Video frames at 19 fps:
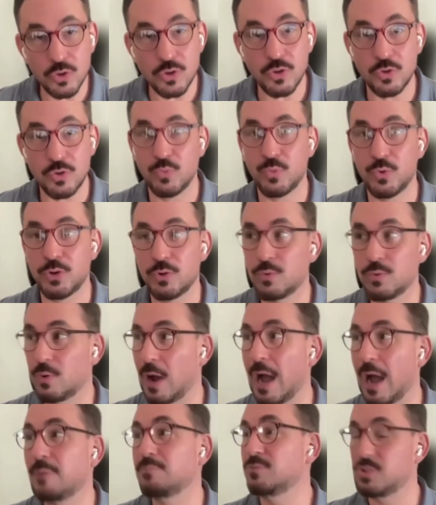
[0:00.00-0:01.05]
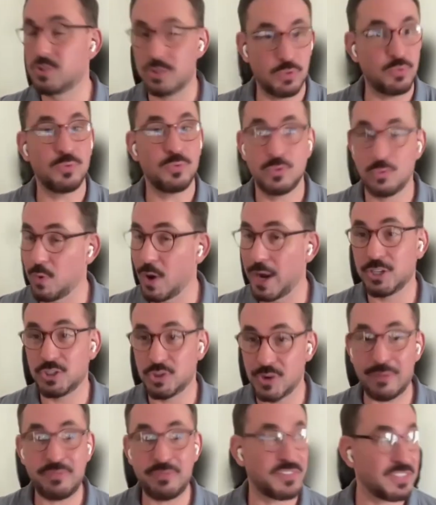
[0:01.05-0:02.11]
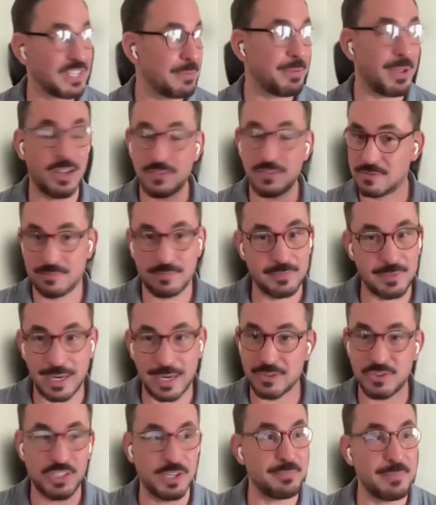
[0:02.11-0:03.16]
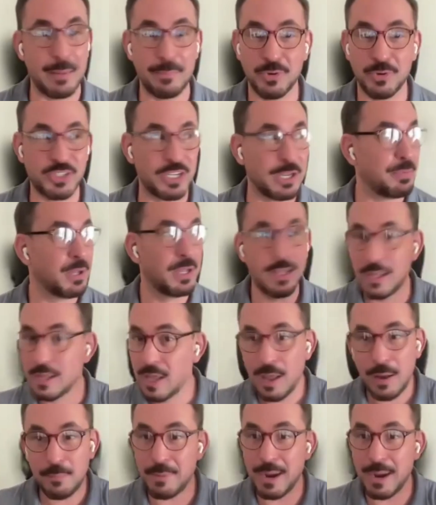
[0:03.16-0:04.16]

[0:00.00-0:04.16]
Oh, you want to drop 15 pounds? Like a gym membership.